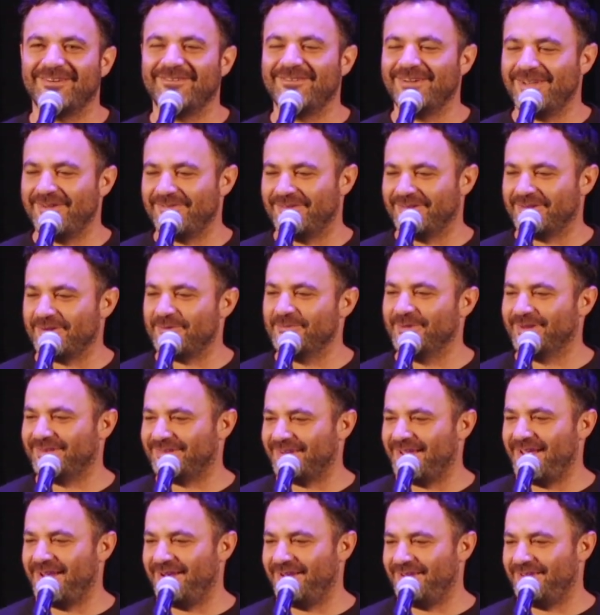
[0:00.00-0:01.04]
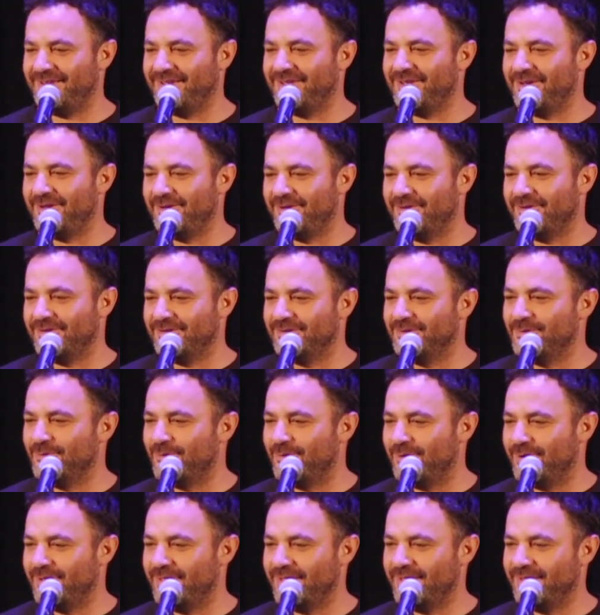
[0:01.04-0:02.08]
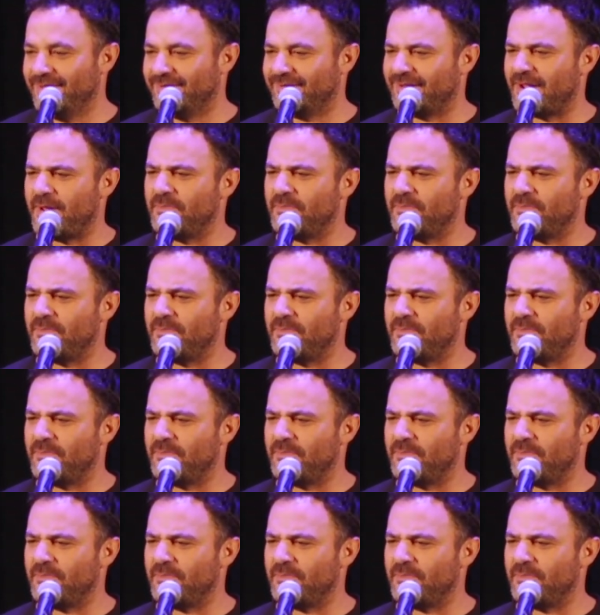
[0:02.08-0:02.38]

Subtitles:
whatever. So I'm excited to go New Orleans.